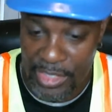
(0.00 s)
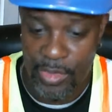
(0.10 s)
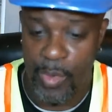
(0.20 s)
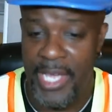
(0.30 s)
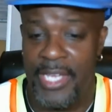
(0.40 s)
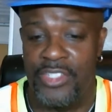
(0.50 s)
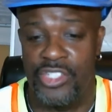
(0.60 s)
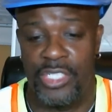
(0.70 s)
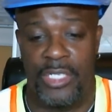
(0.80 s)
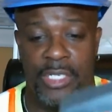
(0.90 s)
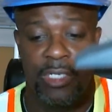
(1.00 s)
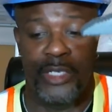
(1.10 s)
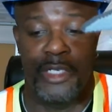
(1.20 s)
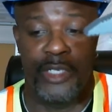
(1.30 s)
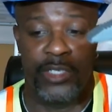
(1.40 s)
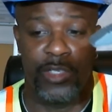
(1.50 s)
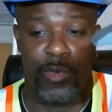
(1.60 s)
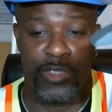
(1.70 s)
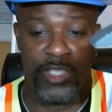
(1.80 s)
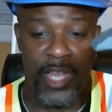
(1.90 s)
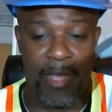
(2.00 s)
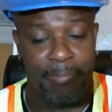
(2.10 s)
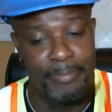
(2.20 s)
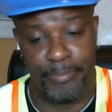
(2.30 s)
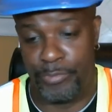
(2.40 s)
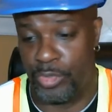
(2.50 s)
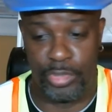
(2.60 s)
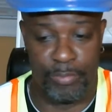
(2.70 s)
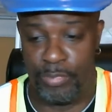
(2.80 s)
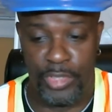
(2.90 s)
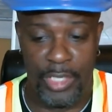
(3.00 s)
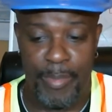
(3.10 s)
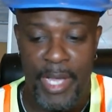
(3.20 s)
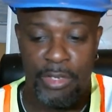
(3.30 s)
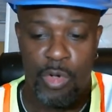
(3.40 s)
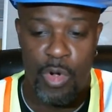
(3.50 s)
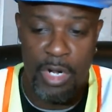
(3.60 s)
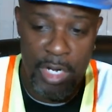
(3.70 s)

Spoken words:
a wedge door stop. Sit it by the door,